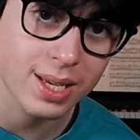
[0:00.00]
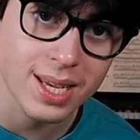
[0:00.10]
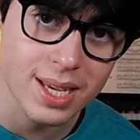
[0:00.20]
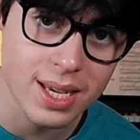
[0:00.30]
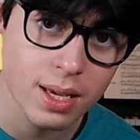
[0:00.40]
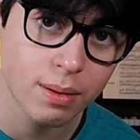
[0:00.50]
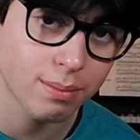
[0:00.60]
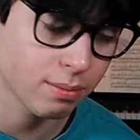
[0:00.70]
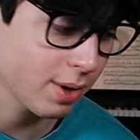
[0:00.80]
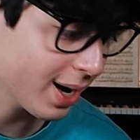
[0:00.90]
E,
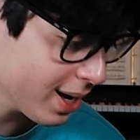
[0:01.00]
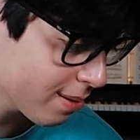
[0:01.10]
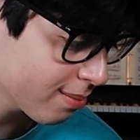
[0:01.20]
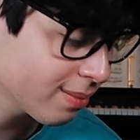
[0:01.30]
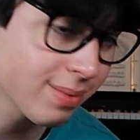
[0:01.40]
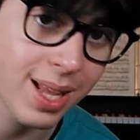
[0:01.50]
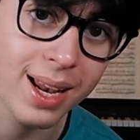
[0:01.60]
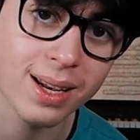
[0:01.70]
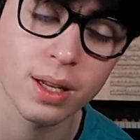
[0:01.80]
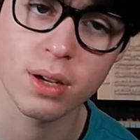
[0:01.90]
right?
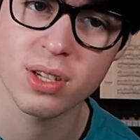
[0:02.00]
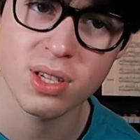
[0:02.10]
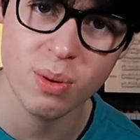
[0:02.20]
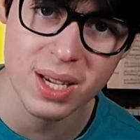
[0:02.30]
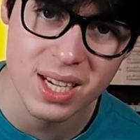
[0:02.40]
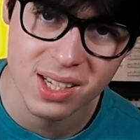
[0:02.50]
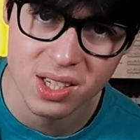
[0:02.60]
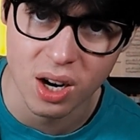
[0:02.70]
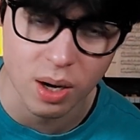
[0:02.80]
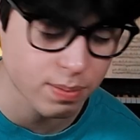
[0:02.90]
Then there's no E
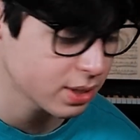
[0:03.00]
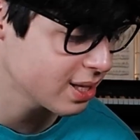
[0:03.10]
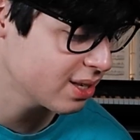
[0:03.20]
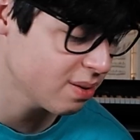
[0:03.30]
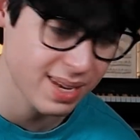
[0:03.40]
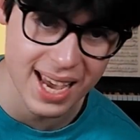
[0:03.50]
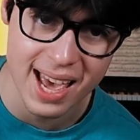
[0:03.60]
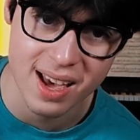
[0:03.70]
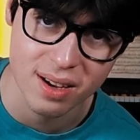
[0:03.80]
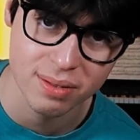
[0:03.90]
sharp, so this would be
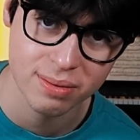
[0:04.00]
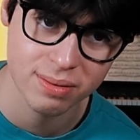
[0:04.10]
F,